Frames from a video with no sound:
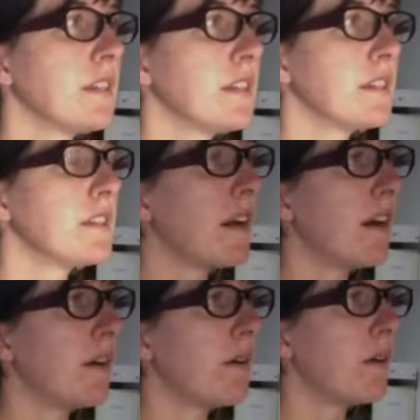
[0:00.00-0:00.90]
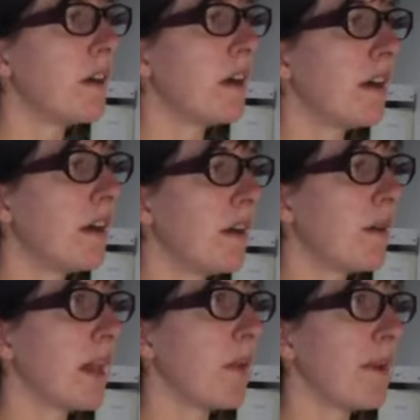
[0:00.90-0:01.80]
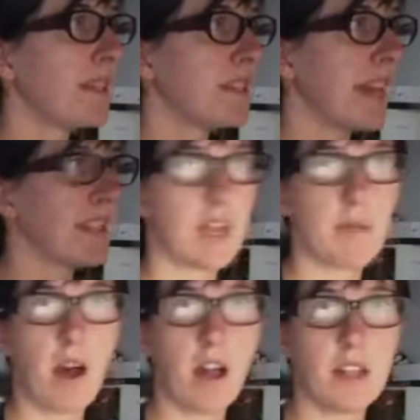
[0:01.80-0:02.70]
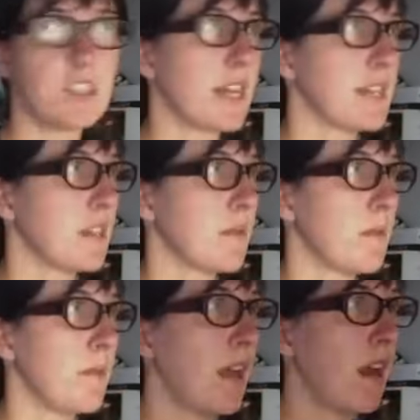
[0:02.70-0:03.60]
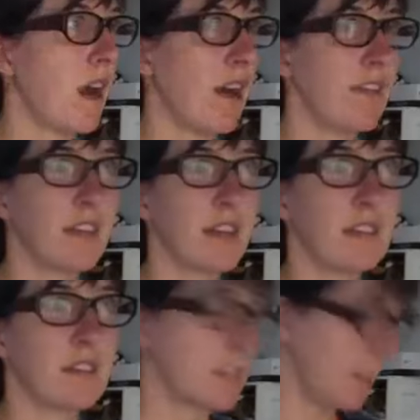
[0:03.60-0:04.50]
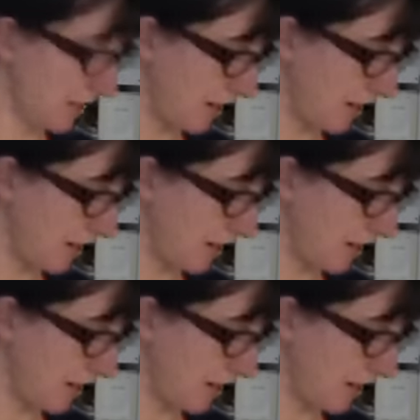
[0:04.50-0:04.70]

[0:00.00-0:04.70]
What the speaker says: So, okay, what's next? I apologize, I'm a bit off kilter here,